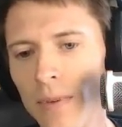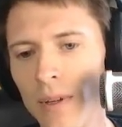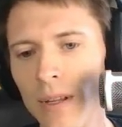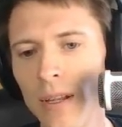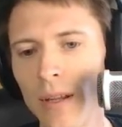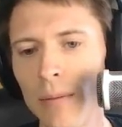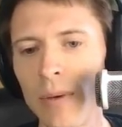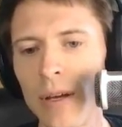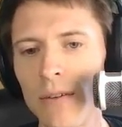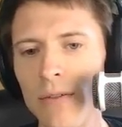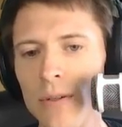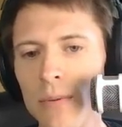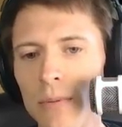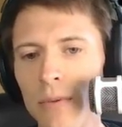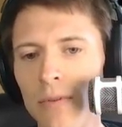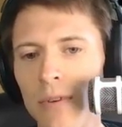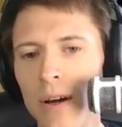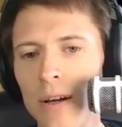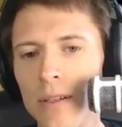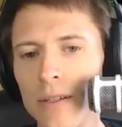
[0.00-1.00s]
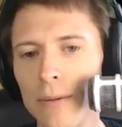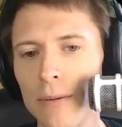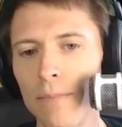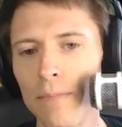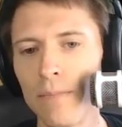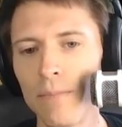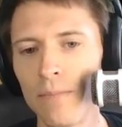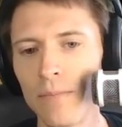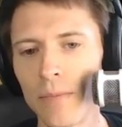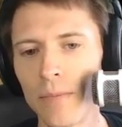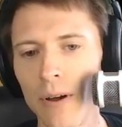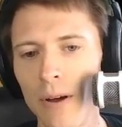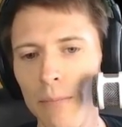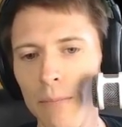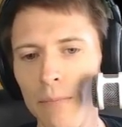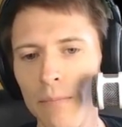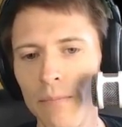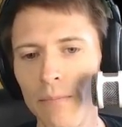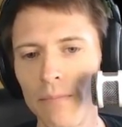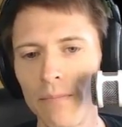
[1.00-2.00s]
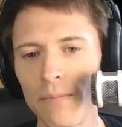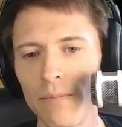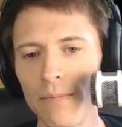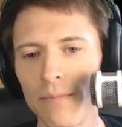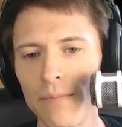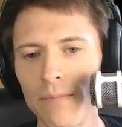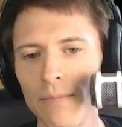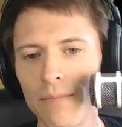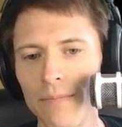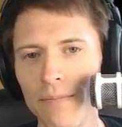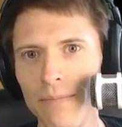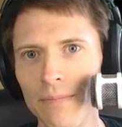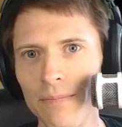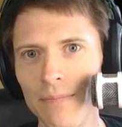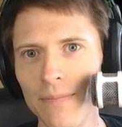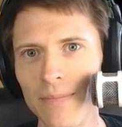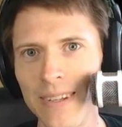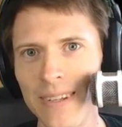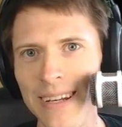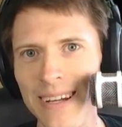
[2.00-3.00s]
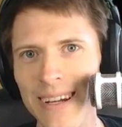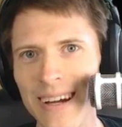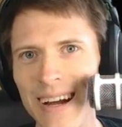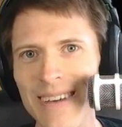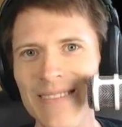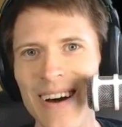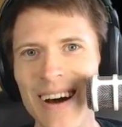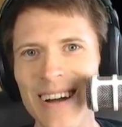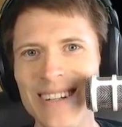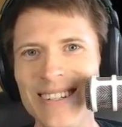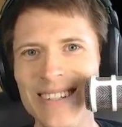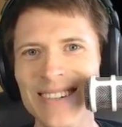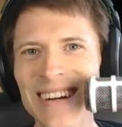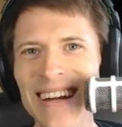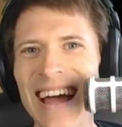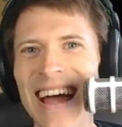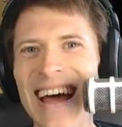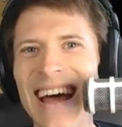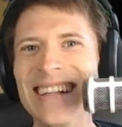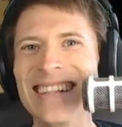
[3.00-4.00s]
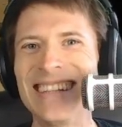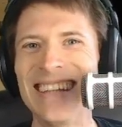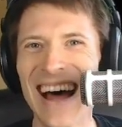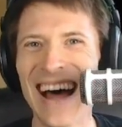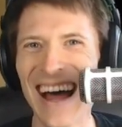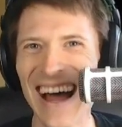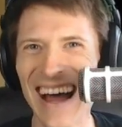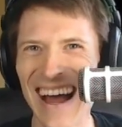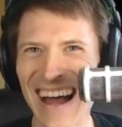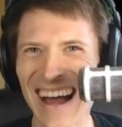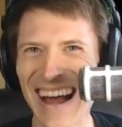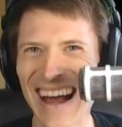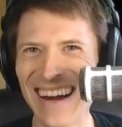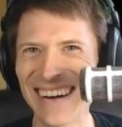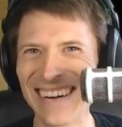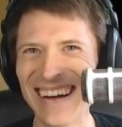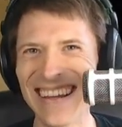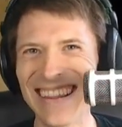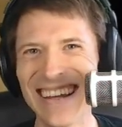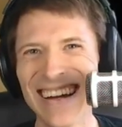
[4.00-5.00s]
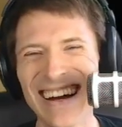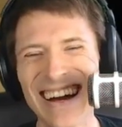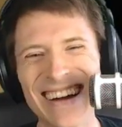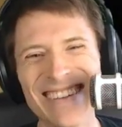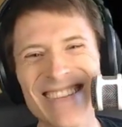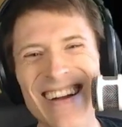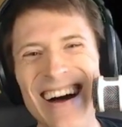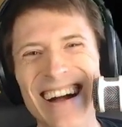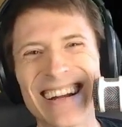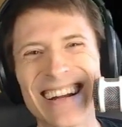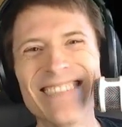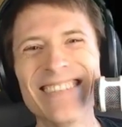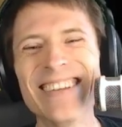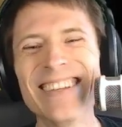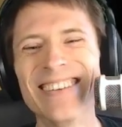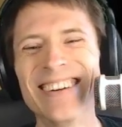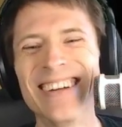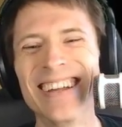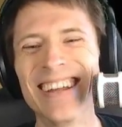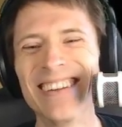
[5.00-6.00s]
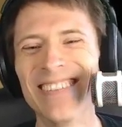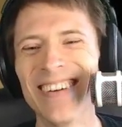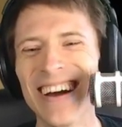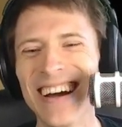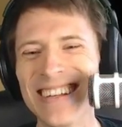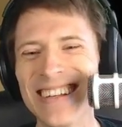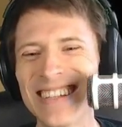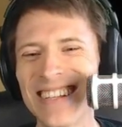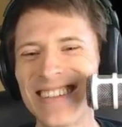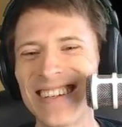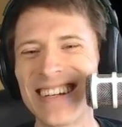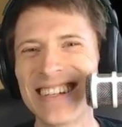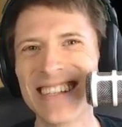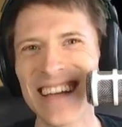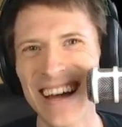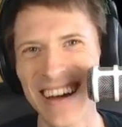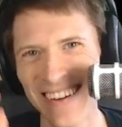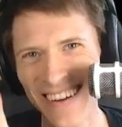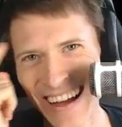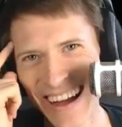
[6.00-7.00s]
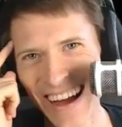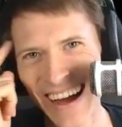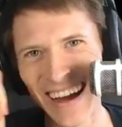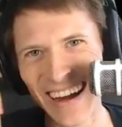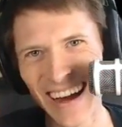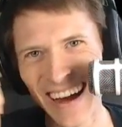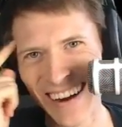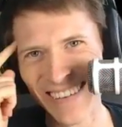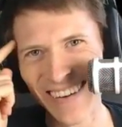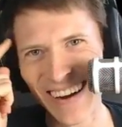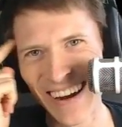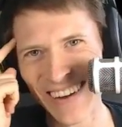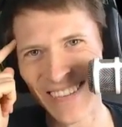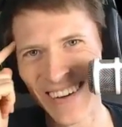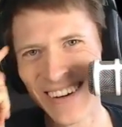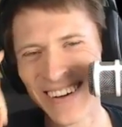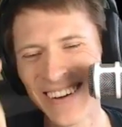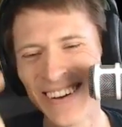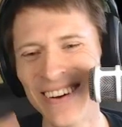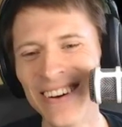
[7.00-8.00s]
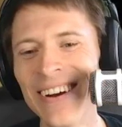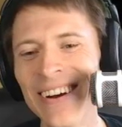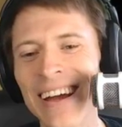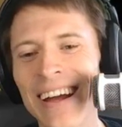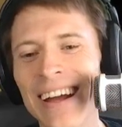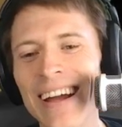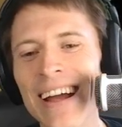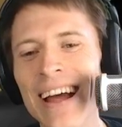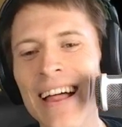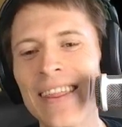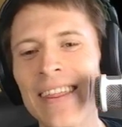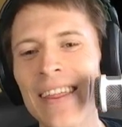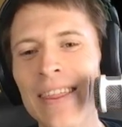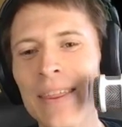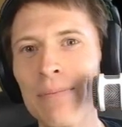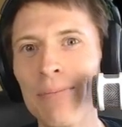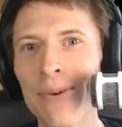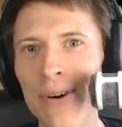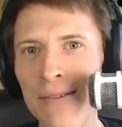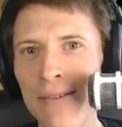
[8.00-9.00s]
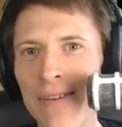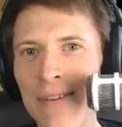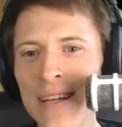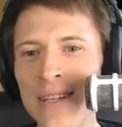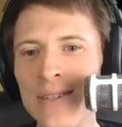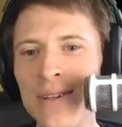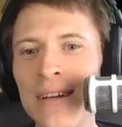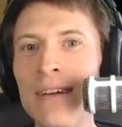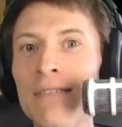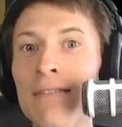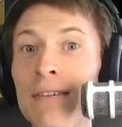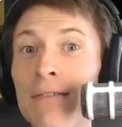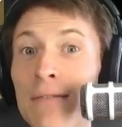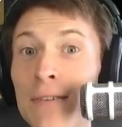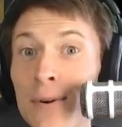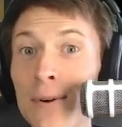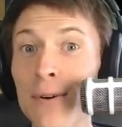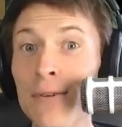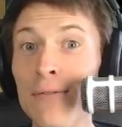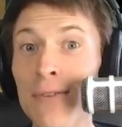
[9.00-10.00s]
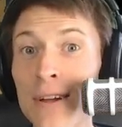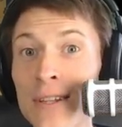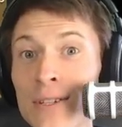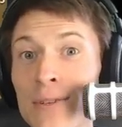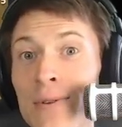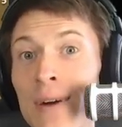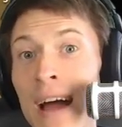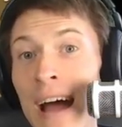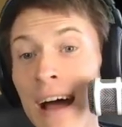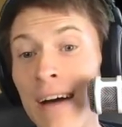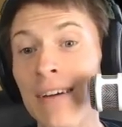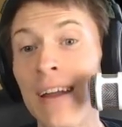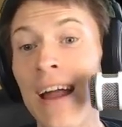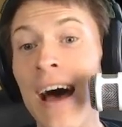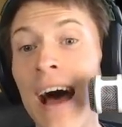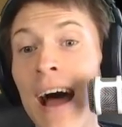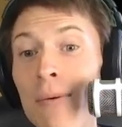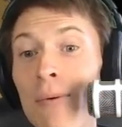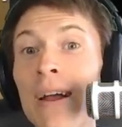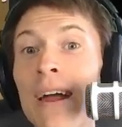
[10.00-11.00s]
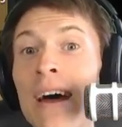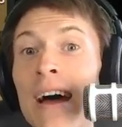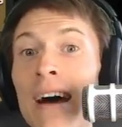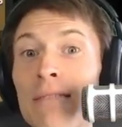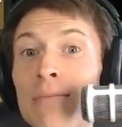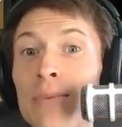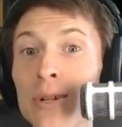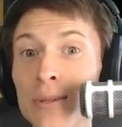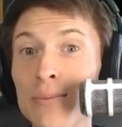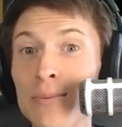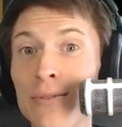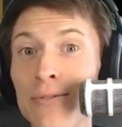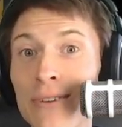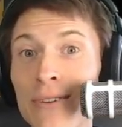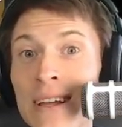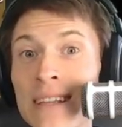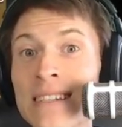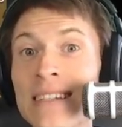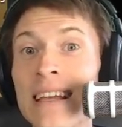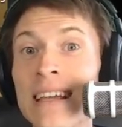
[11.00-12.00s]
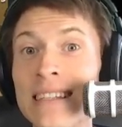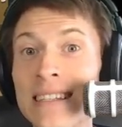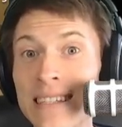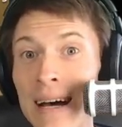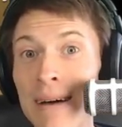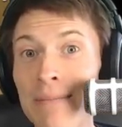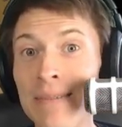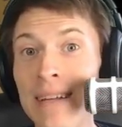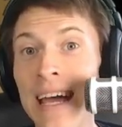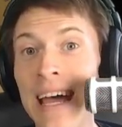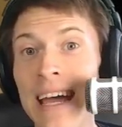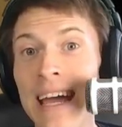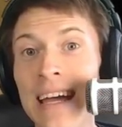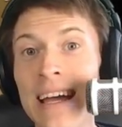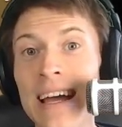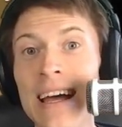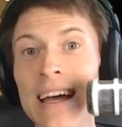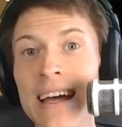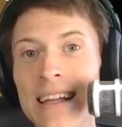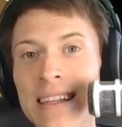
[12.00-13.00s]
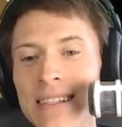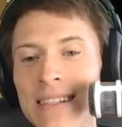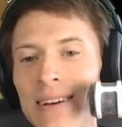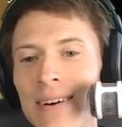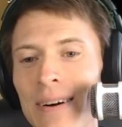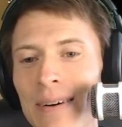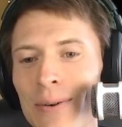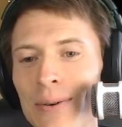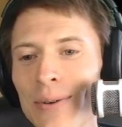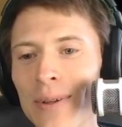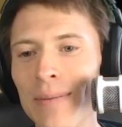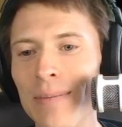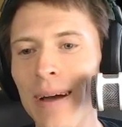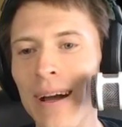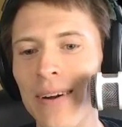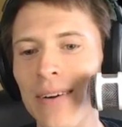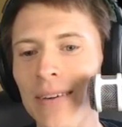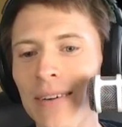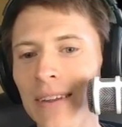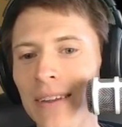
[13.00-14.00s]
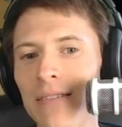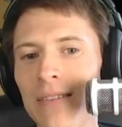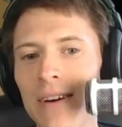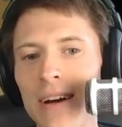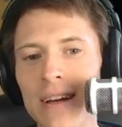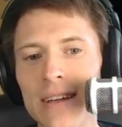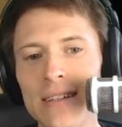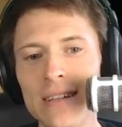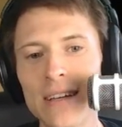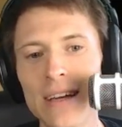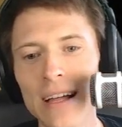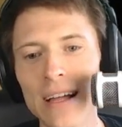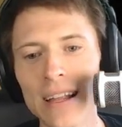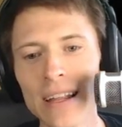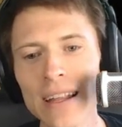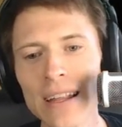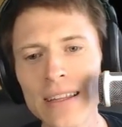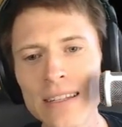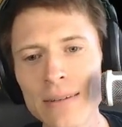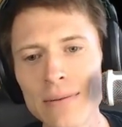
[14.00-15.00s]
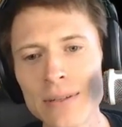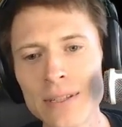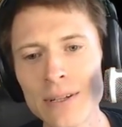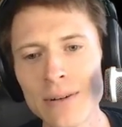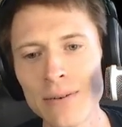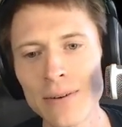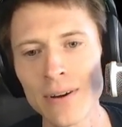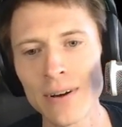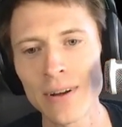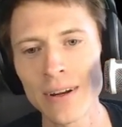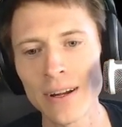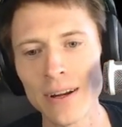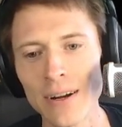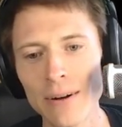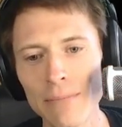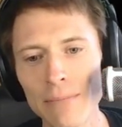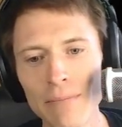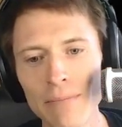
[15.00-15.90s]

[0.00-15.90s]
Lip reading: Let me give you some advice. Okay. See, I'm not doing it. Ah, right there. I'm not giving you any advice. That's because I got it right up here learning that the more advice you give, the fewer friends you have. And I want to have multiple friends someday. And so I'm holding back on the advice. Let's see what's going on here.